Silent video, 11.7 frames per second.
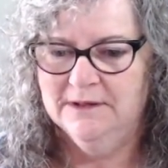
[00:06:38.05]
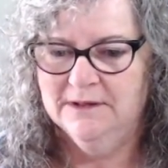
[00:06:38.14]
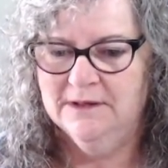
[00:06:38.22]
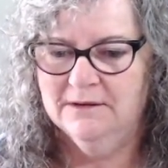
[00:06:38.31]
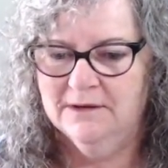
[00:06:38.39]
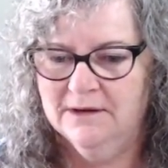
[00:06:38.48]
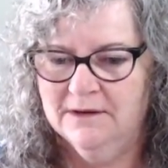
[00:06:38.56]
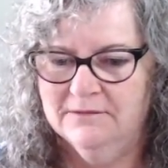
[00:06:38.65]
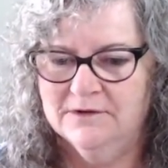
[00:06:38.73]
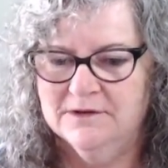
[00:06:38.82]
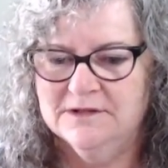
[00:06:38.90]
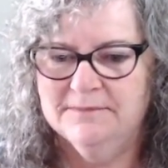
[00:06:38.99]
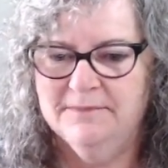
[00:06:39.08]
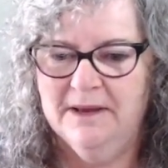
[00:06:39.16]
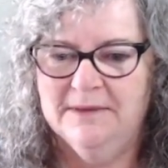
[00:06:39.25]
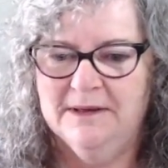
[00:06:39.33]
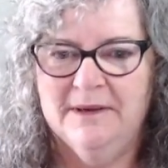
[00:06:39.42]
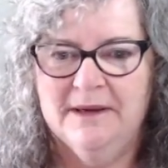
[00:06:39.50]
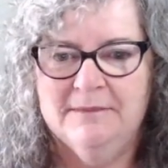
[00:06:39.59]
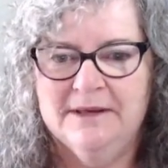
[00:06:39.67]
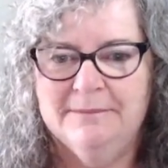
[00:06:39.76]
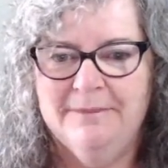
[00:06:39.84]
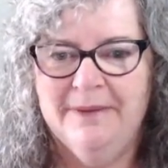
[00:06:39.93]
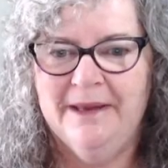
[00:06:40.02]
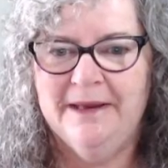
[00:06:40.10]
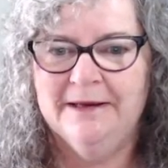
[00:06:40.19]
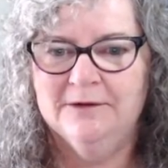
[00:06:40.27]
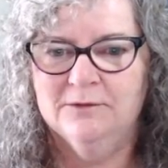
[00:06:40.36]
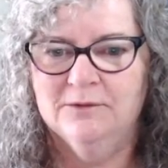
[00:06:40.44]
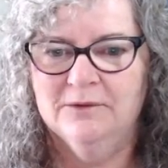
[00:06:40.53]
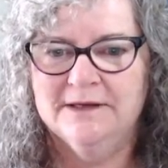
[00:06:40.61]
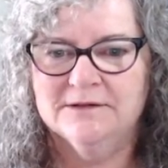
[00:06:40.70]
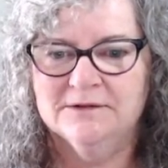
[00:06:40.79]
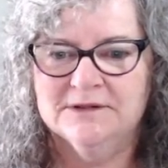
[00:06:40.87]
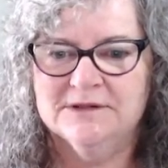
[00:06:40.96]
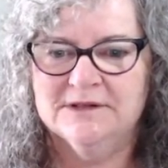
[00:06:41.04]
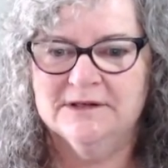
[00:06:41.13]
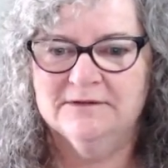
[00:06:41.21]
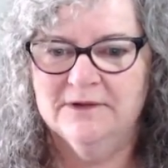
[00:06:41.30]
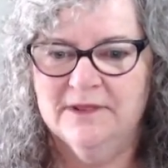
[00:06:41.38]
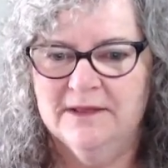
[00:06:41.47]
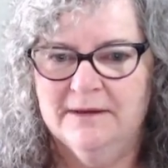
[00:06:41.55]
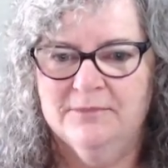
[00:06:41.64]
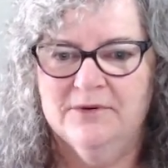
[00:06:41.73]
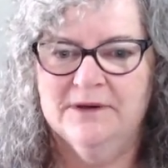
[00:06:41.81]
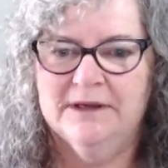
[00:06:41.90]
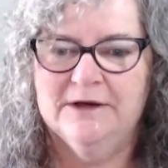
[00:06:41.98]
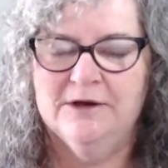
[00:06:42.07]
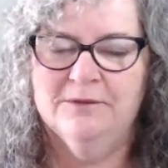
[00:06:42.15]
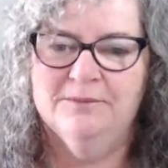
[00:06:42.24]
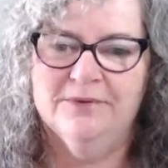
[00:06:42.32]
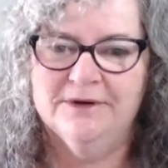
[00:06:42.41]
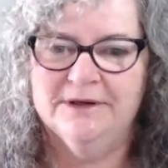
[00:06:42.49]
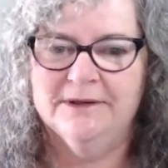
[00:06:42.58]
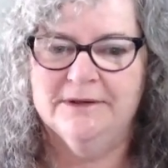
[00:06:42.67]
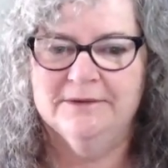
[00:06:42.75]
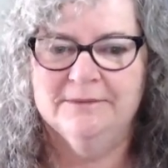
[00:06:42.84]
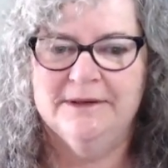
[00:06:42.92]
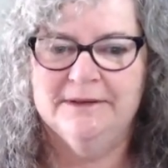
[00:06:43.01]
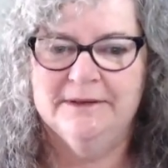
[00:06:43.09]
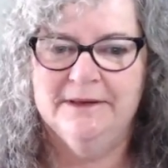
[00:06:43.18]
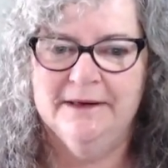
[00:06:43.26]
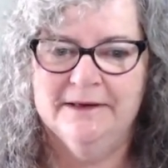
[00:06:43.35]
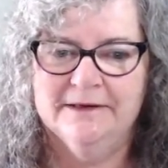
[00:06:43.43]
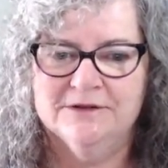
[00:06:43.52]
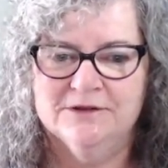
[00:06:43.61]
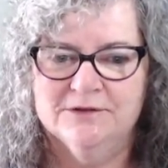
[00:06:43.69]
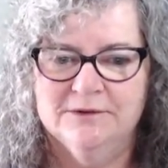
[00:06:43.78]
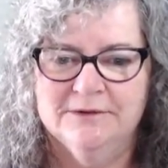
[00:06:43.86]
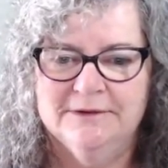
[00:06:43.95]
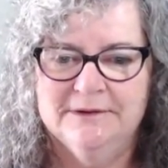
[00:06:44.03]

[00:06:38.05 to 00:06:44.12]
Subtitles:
going over and spamming, banning, and all that sort of stuff with that pretty comment. Yeah, sure.